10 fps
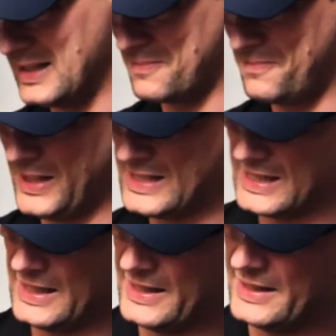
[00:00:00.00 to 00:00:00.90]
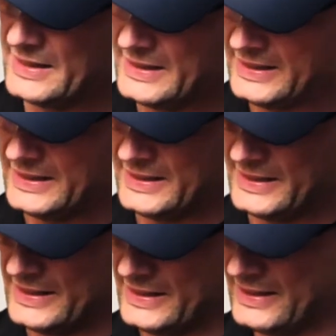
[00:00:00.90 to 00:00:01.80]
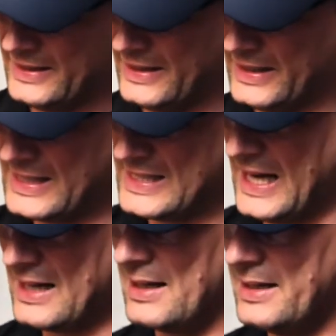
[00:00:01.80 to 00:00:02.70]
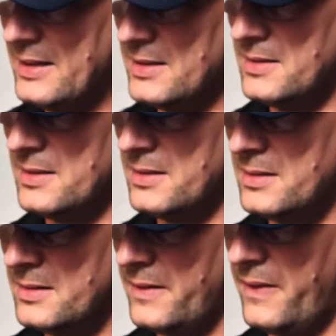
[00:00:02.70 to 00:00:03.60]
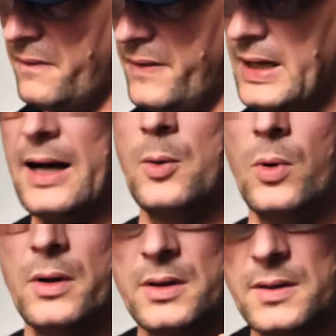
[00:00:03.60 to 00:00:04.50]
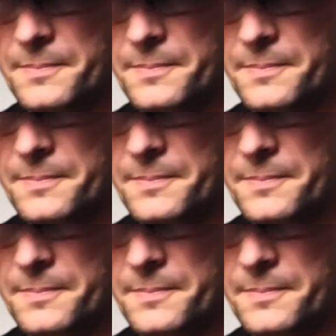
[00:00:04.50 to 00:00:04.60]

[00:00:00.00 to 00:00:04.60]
it's basically exactly the thing I want,